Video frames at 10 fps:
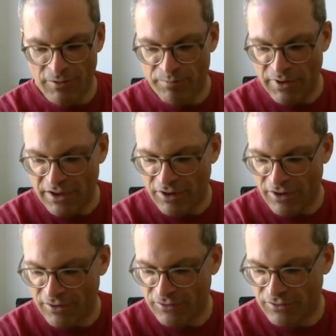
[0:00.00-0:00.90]

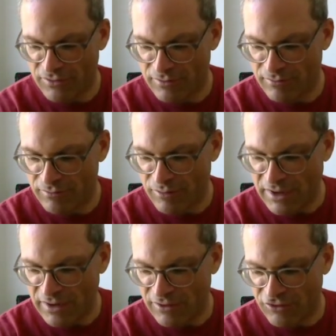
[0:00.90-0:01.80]
because
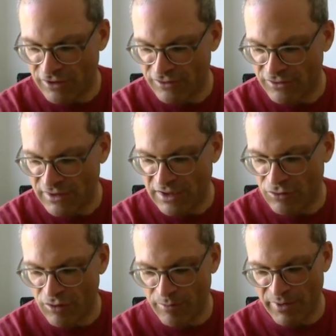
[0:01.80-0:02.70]
we just need to
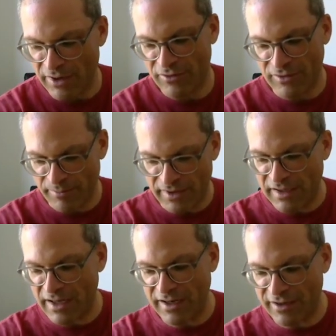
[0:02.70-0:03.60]
compare something
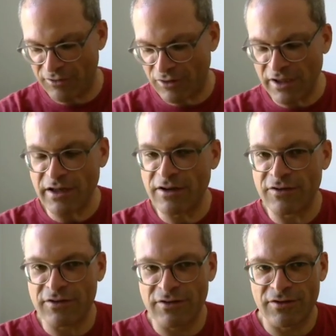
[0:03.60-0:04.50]
like Euclidean
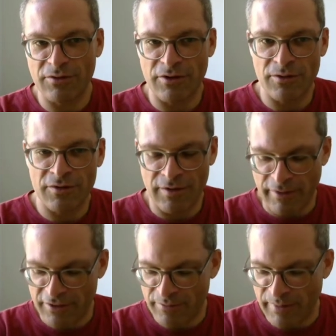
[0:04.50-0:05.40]
distance or use some
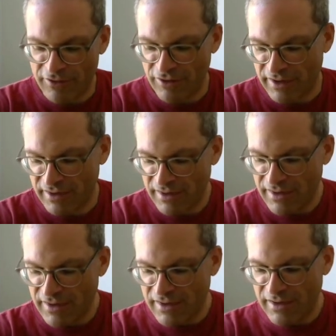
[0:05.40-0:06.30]
other metric
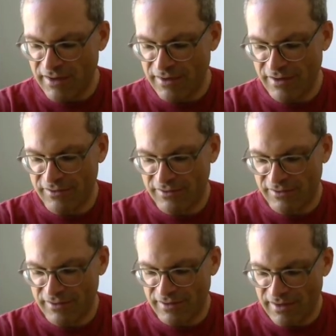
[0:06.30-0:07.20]
in
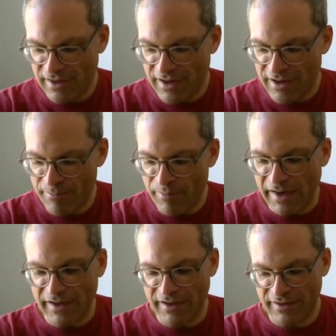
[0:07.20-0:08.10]
this
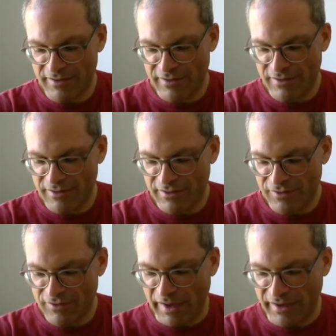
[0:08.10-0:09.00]
embedding
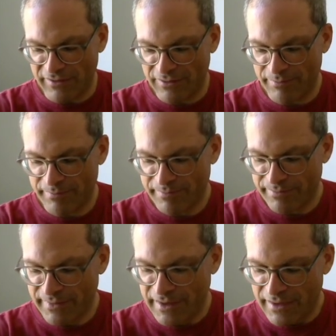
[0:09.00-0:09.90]
space.
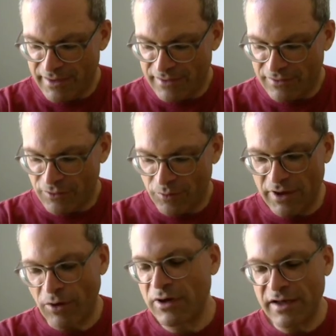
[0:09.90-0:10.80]
So we
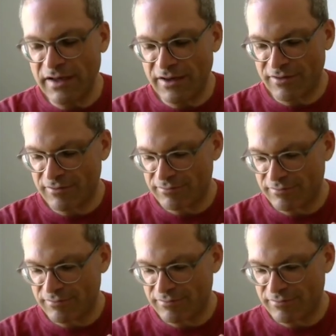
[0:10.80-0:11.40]
only need,